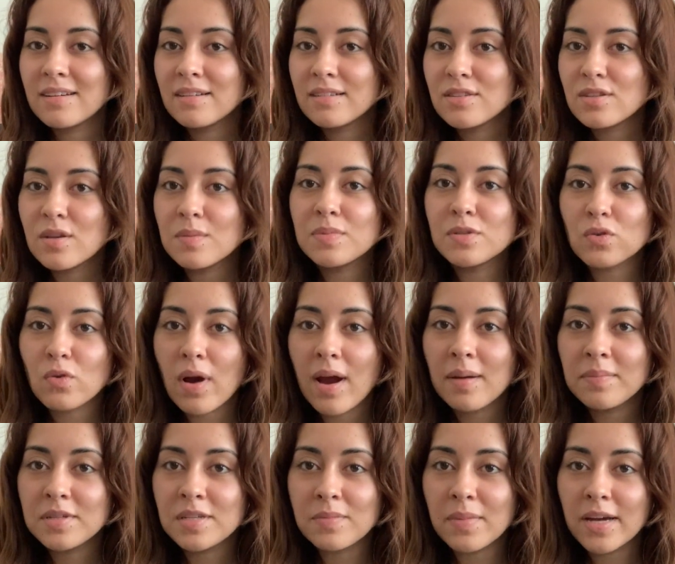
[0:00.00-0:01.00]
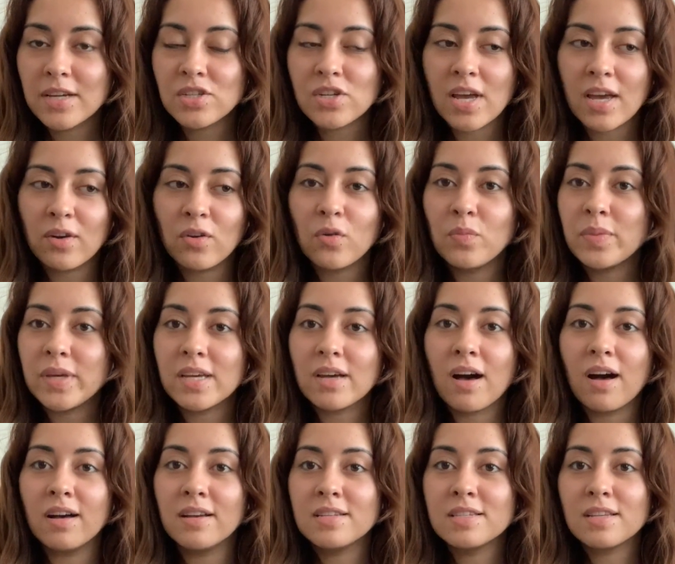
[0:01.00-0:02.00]
subscribe to my channel
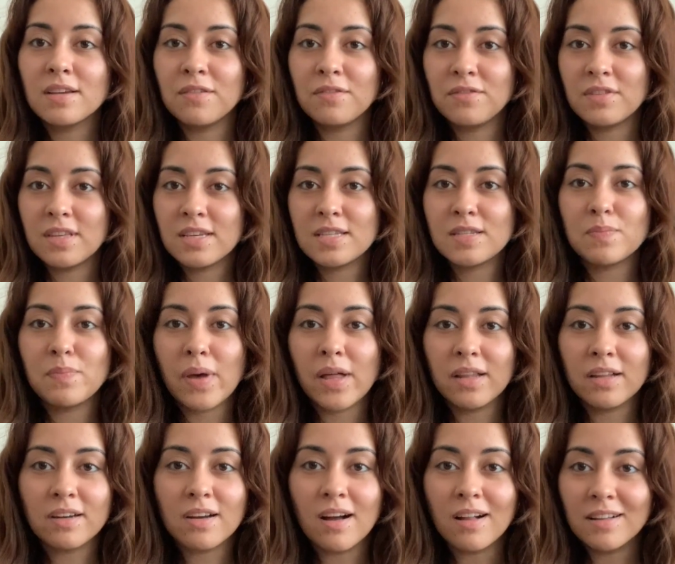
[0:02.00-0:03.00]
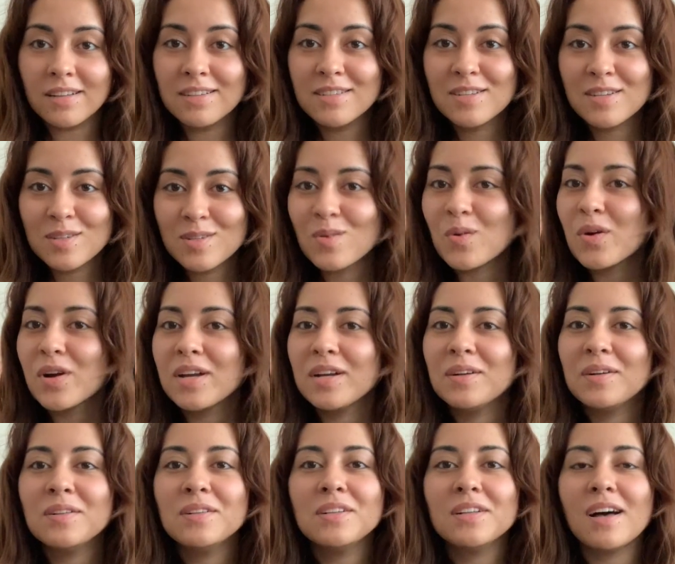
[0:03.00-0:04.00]
because of this Bella Cullen
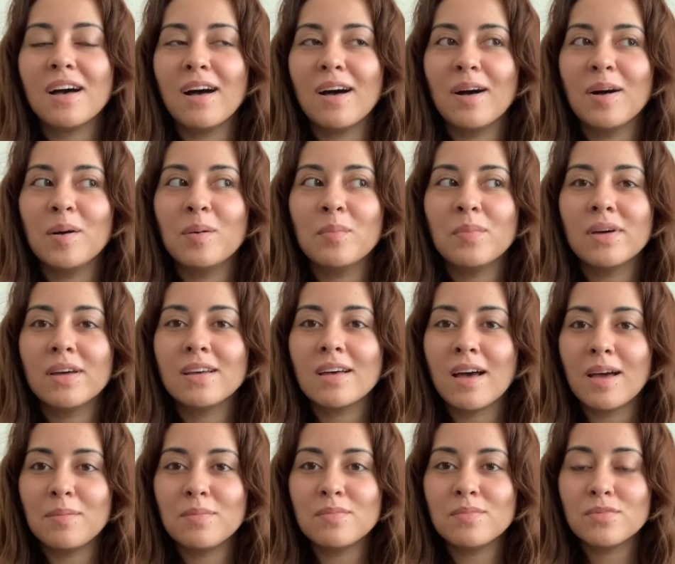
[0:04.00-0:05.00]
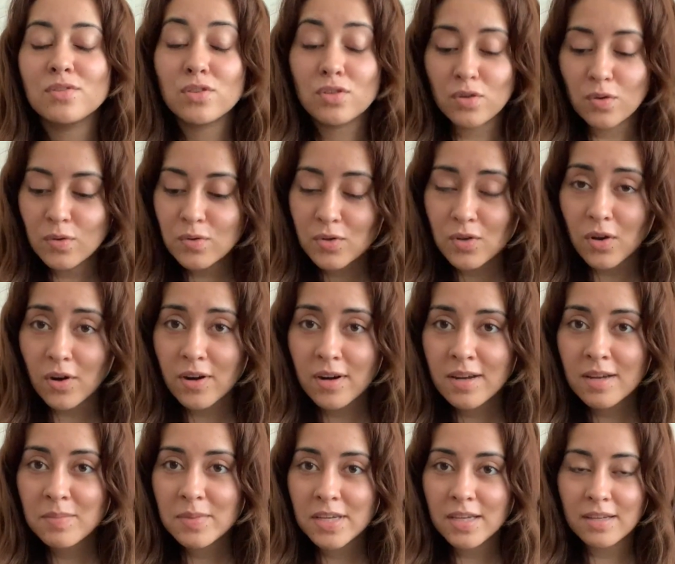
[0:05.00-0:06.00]
tutorial, I'm so
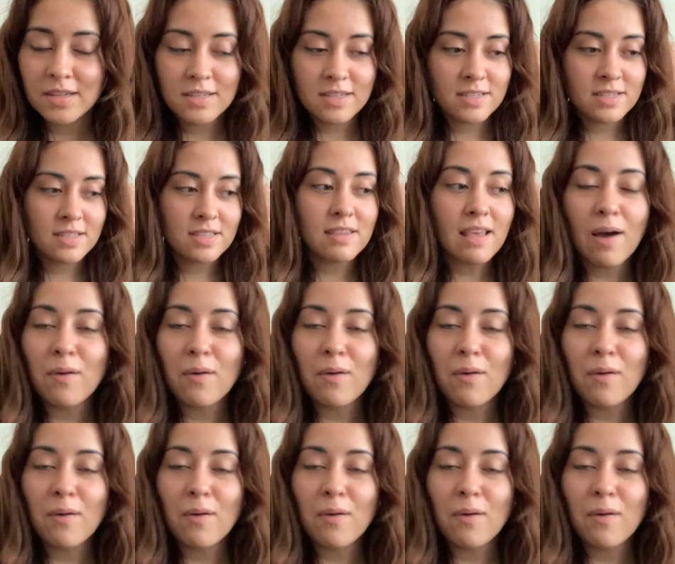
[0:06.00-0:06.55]
sorry because that